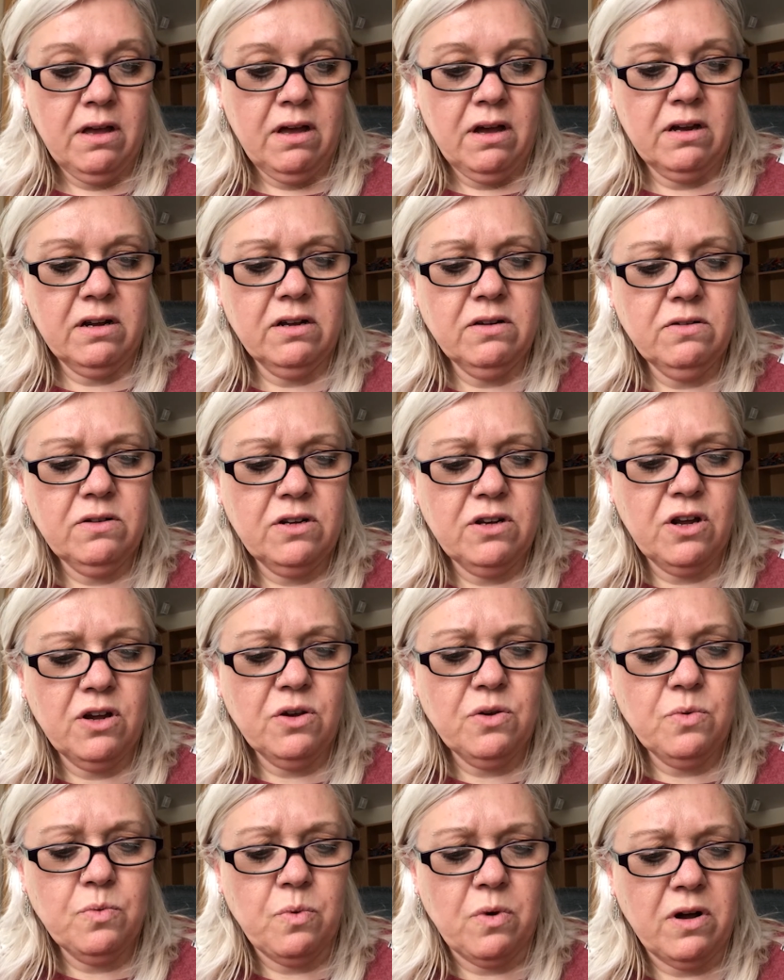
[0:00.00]
"I don't
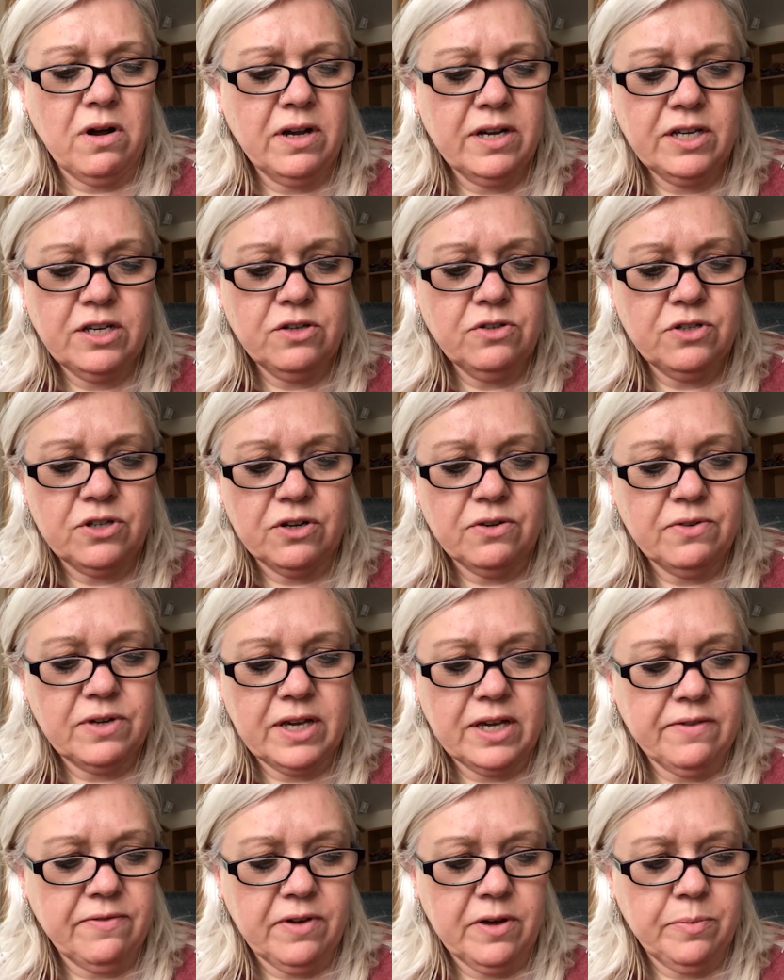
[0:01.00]
know why you don't
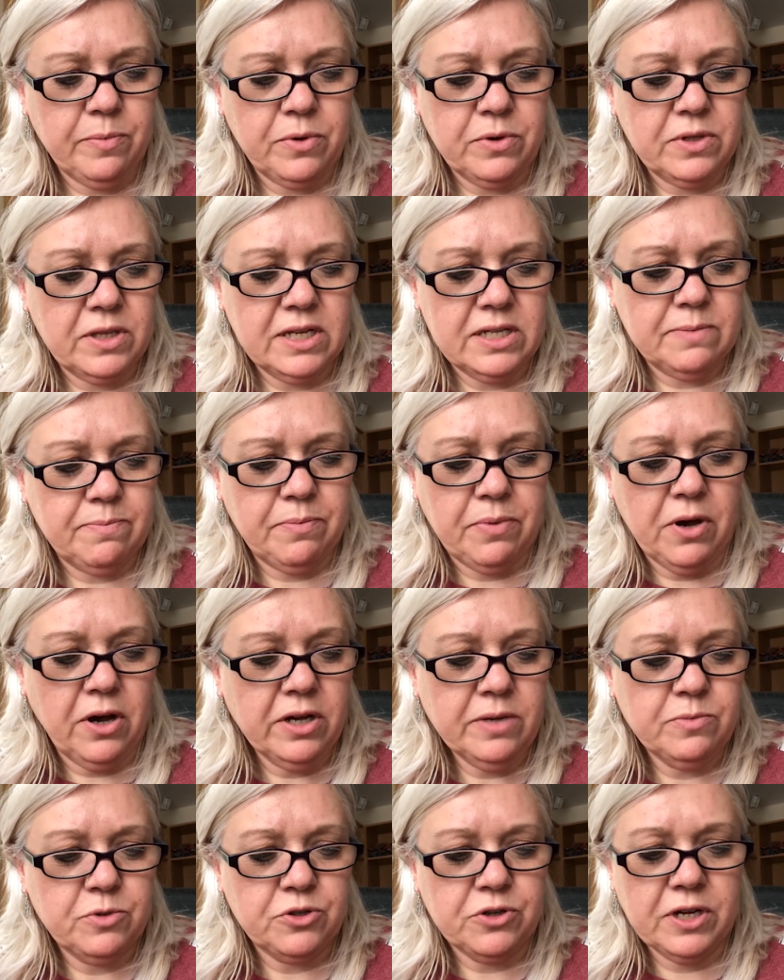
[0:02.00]
give up on this
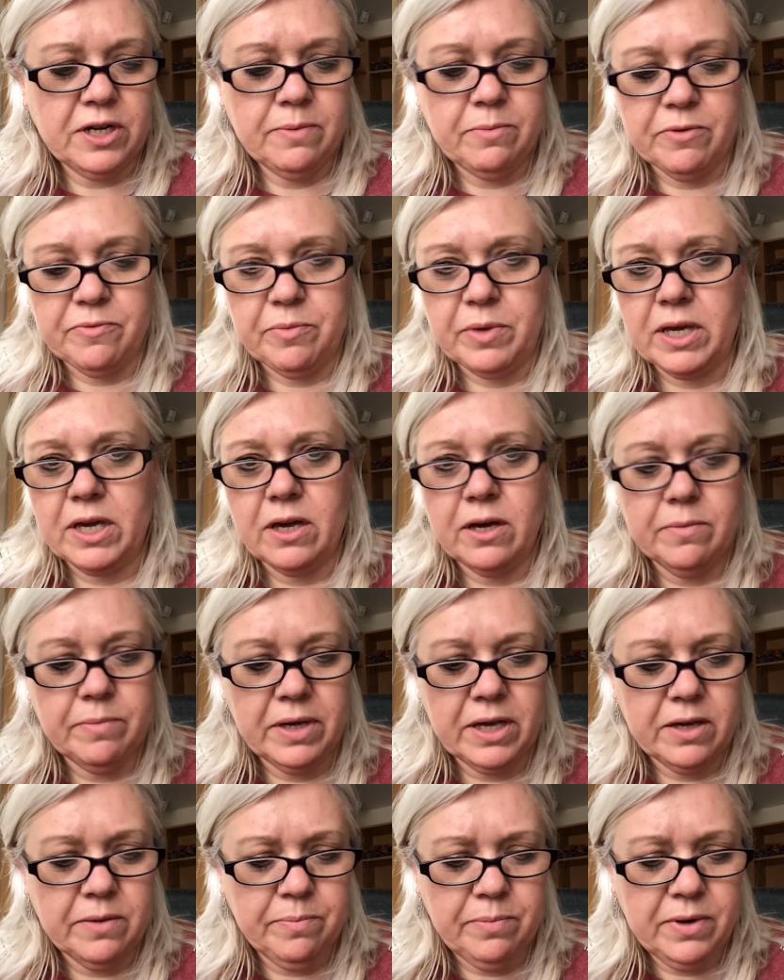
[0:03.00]
pipe dream of
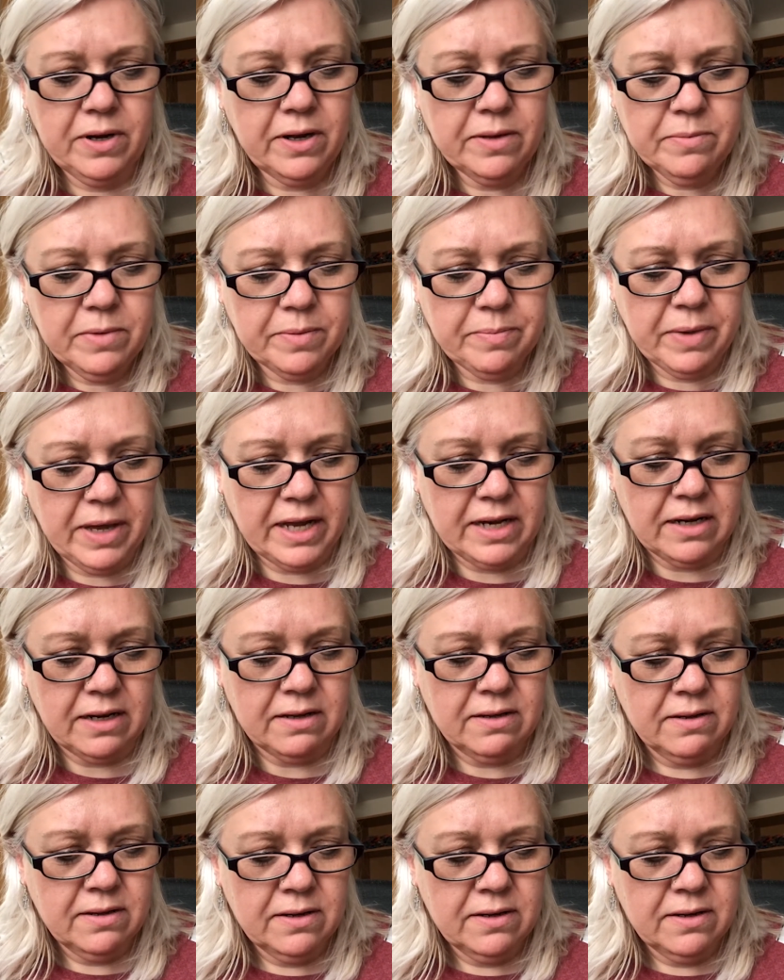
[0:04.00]
becoming a plumber, Ben.